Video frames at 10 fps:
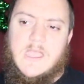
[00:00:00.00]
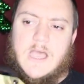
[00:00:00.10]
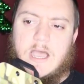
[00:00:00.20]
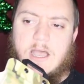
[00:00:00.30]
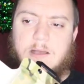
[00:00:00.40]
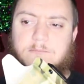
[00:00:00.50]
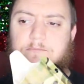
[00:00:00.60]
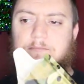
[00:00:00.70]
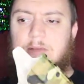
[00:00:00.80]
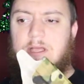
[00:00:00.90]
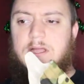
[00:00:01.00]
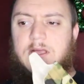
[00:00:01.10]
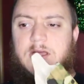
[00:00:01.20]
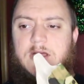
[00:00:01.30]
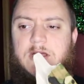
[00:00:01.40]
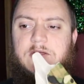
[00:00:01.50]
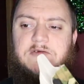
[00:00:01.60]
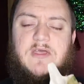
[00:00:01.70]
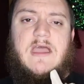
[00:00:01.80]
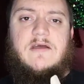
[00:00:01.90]
So
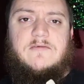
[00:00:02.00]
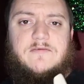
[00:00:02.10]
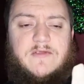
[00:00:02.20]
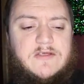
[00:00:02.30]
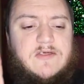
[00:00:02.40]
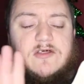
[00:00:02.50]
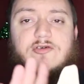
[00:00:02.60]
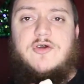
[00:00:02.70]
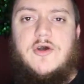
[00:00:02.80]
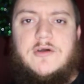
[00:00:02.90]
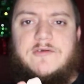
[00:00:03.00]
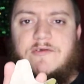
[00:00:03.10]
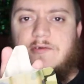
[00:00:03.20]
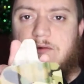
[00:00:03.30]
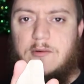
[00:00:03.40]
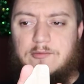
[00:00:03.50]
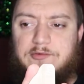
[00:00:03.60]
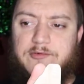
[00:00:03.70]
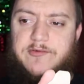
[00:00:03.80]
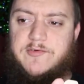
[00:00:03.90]
they have, like I said, it's Cook's
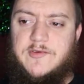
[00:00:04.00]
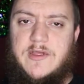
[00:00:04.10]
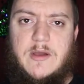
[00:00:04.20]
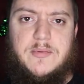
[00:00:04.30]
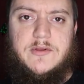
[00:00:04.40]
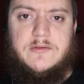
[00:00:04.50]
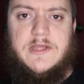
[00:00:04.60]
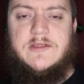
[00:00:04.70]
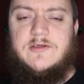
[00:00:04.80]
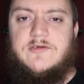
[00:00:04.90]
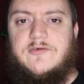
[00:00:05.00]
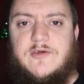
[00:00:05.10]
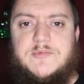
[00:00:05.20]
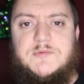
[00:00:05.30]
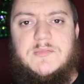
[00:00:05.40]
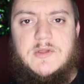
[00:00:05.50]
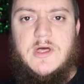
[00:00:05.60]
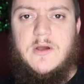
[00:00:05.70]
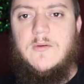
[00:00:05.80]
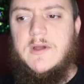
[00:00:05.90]
Holsters. I'll put a link in the description
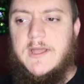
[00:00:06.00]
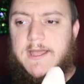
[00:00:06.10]
below.